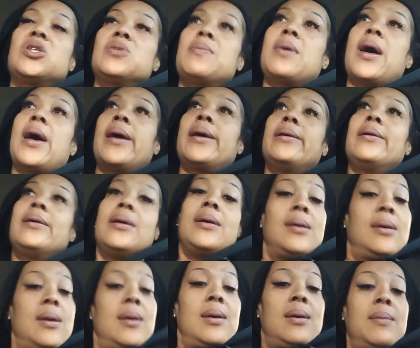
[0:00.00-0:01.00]
to my
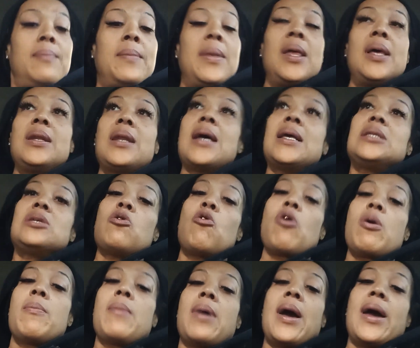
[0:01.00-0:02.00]
Melanites
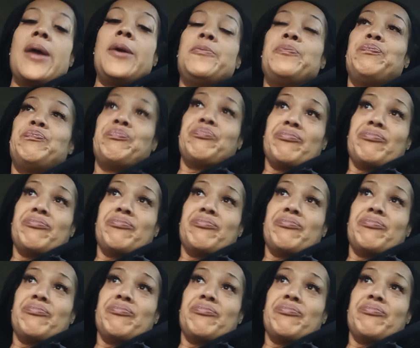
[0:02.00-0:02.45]
or my